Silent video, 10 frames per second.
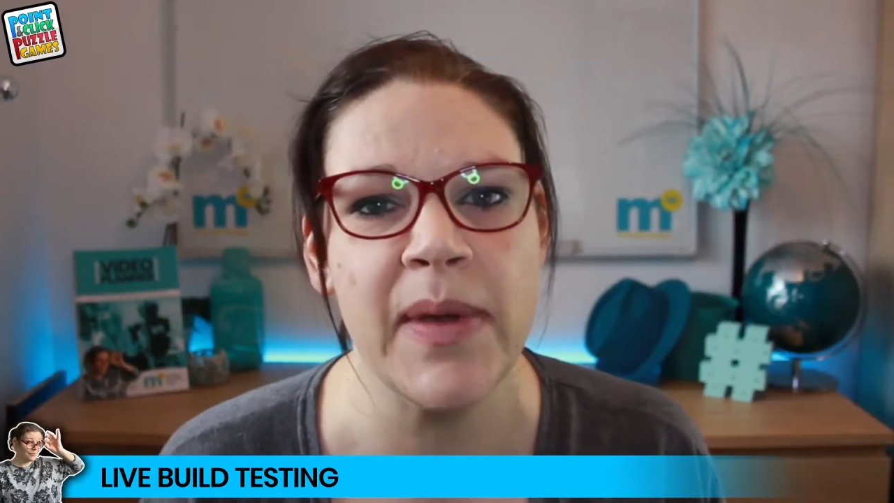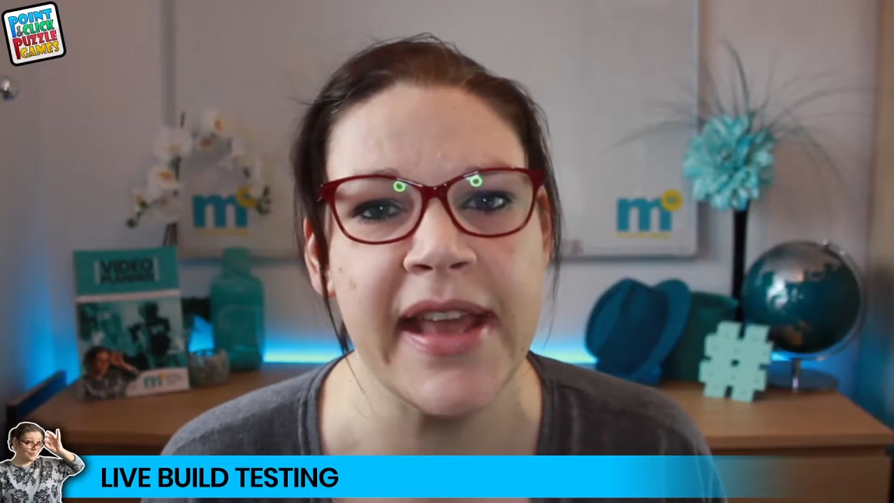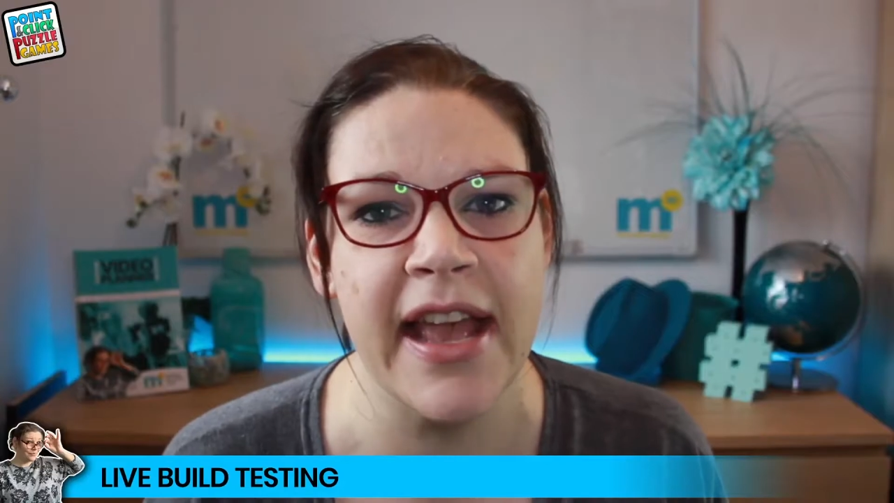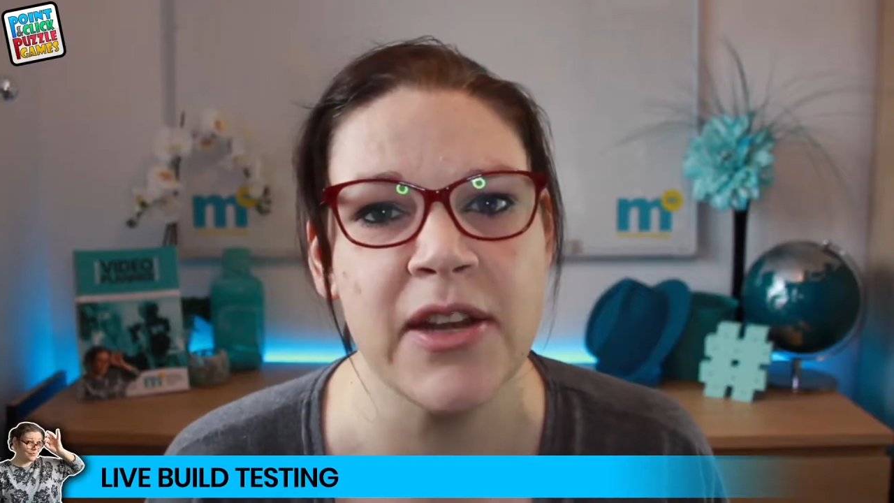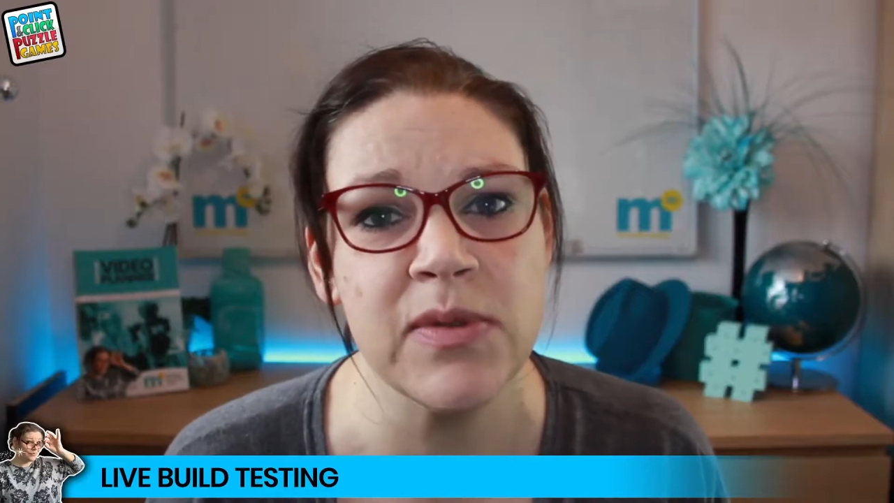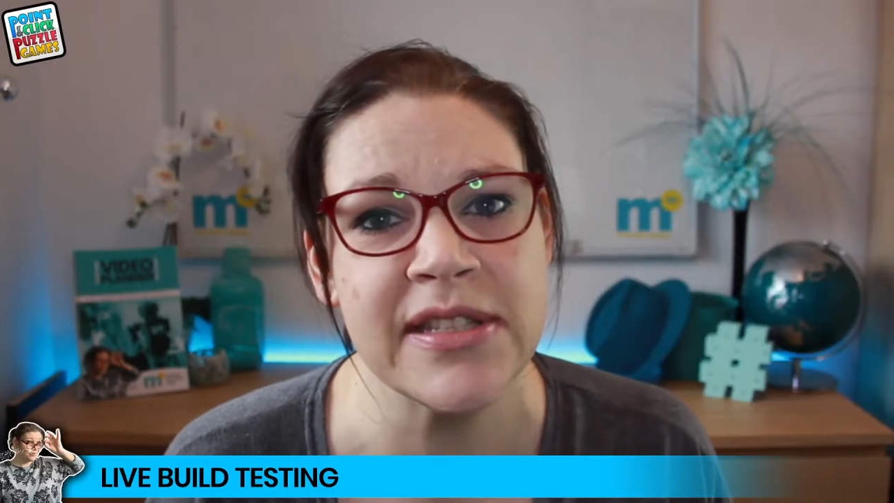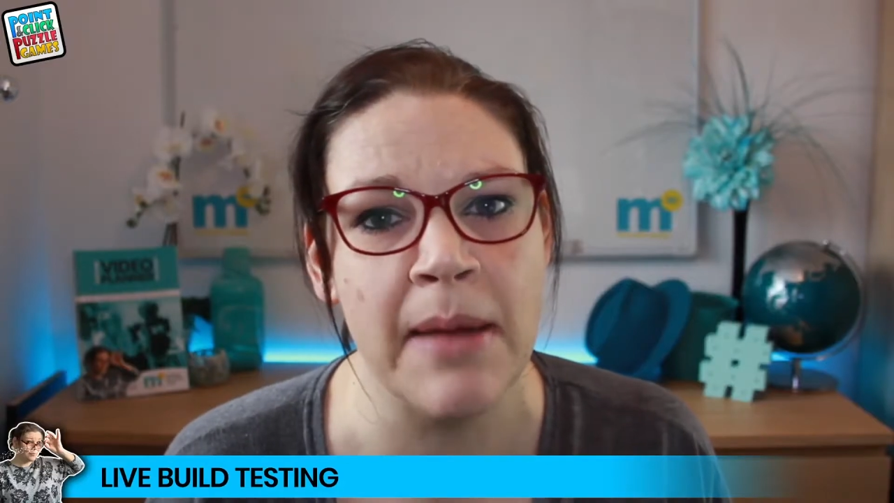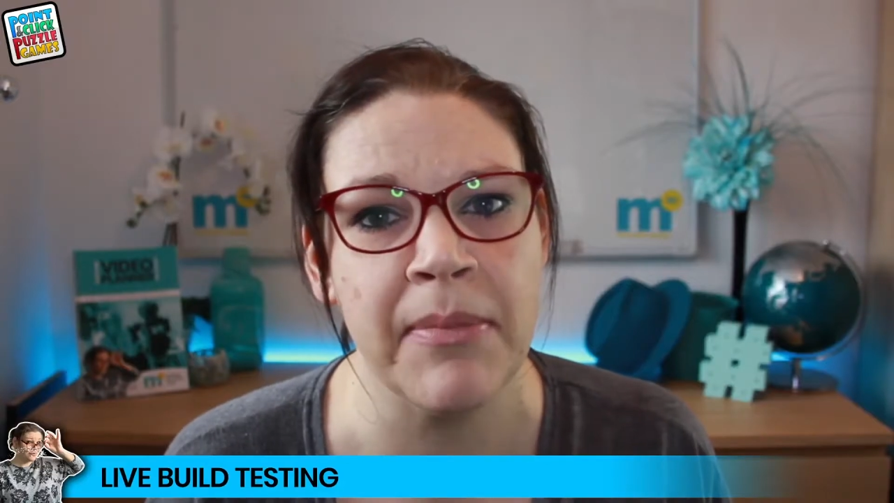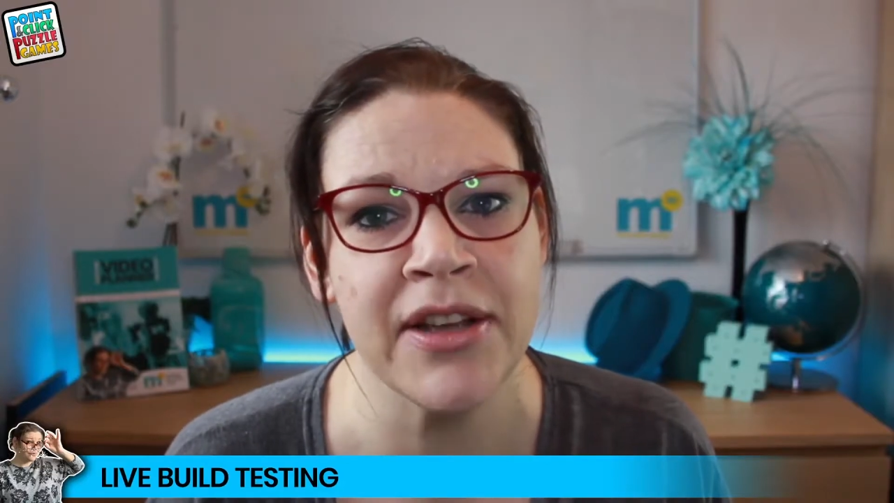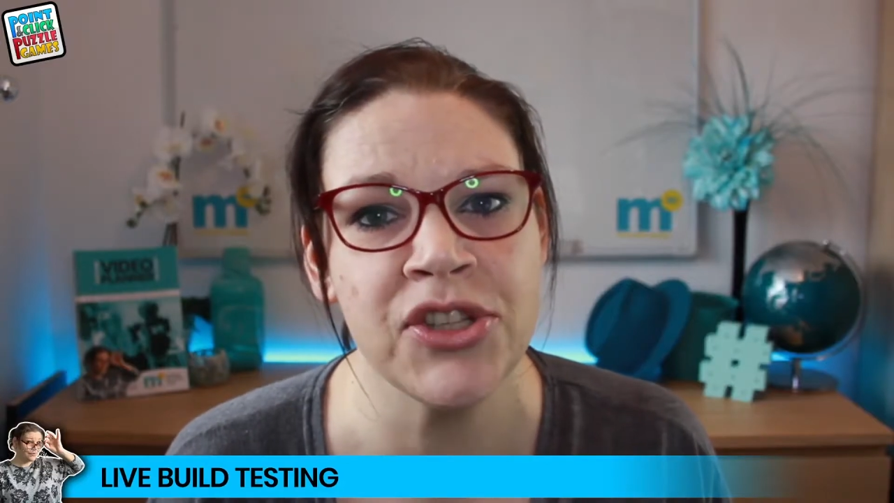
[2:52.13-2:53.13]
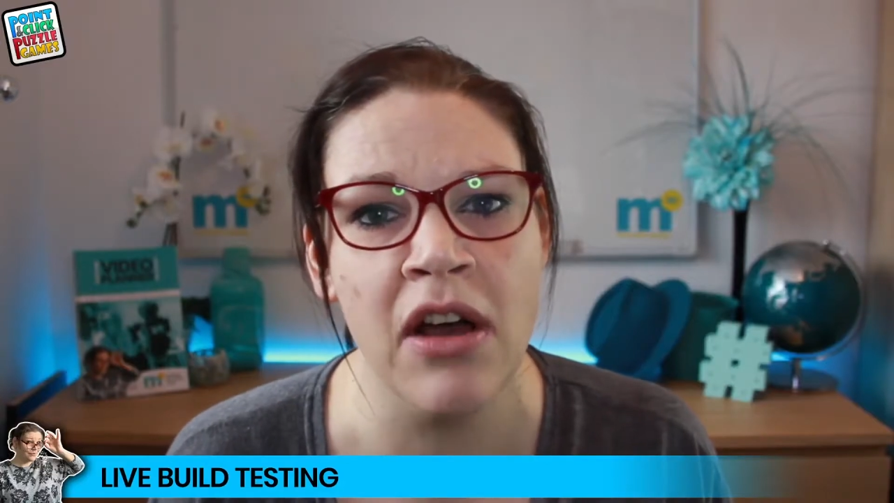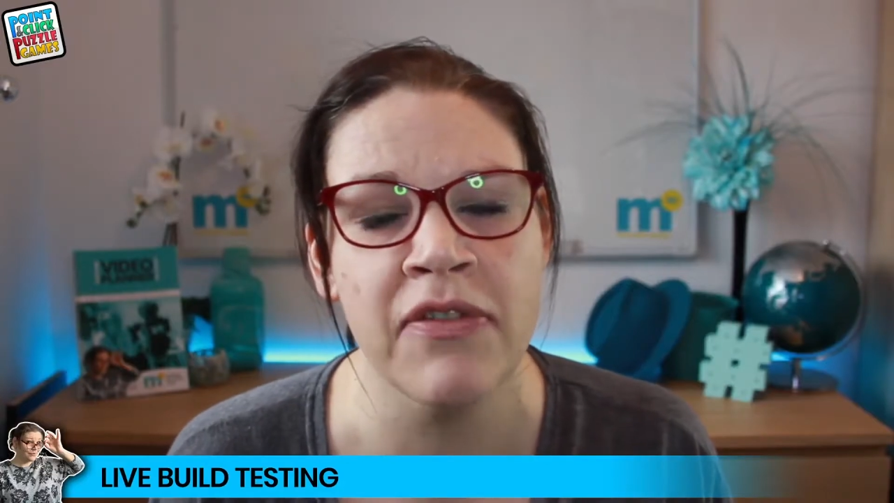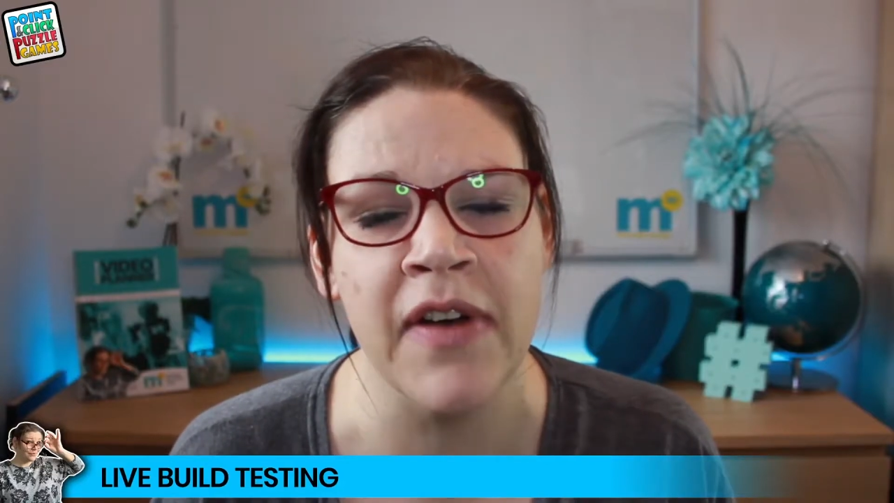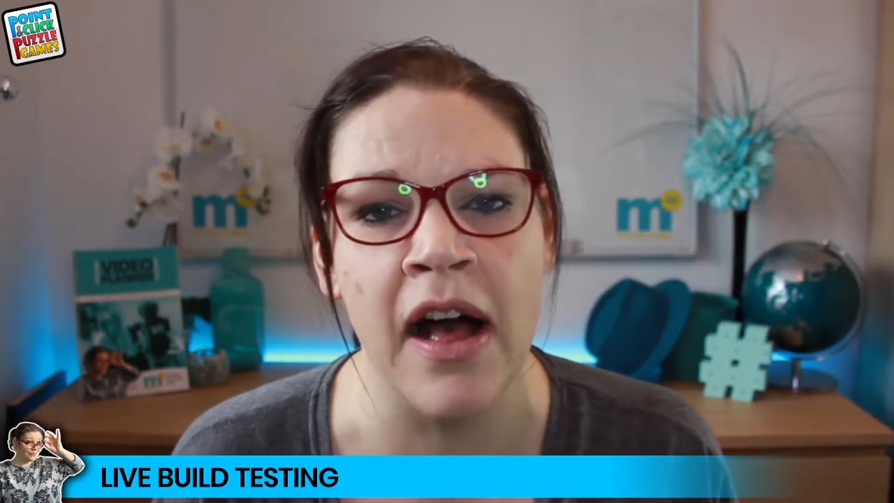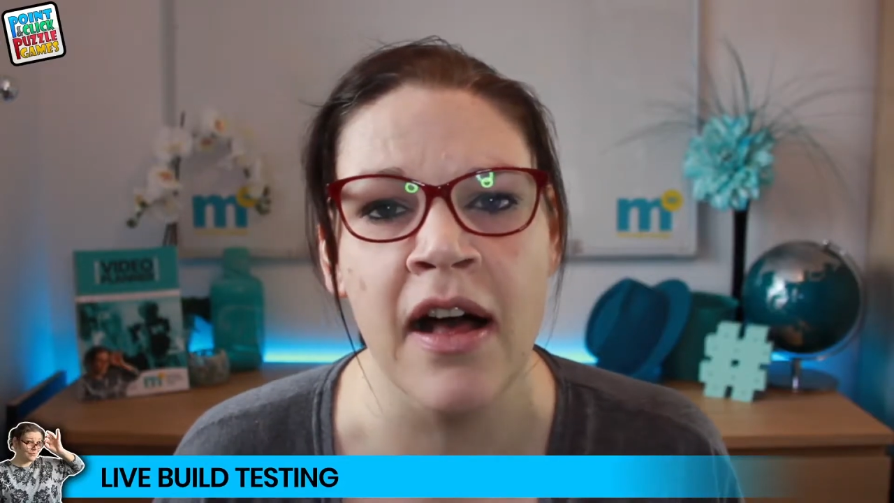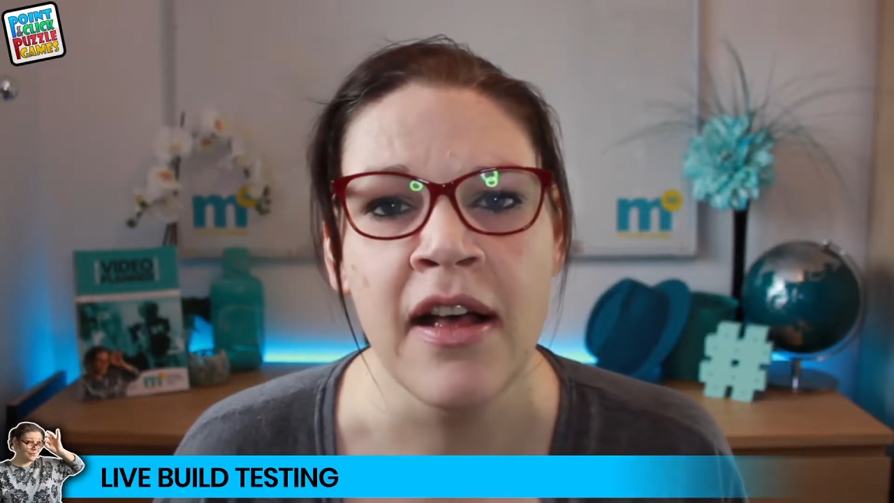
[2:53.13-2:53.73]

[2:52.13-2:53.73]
weekend was that my Java